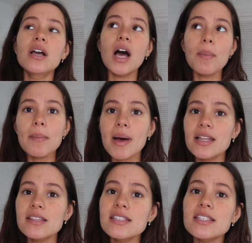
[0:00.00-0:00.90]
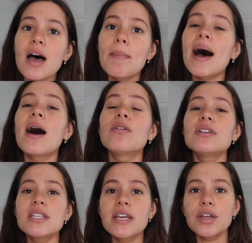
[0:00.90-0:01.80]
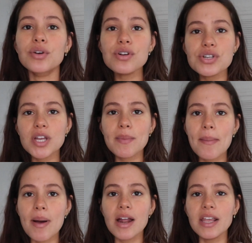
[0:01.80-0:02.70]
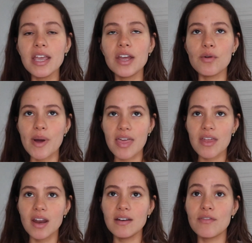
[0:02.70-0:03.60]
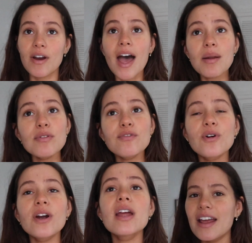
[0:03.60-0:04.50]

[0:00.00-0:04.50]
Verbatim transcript: couple months about nourishing my body in a way that I'd never had before.